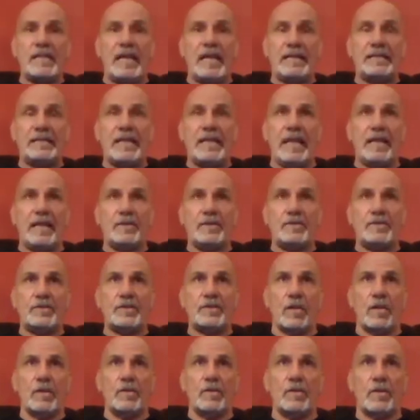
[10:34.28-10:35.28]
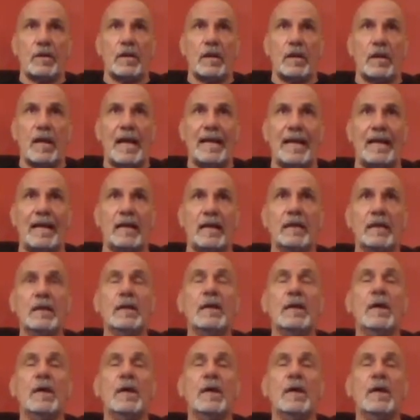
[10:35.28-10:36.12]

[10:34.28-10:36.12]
that day in Charlotte, North Carolina,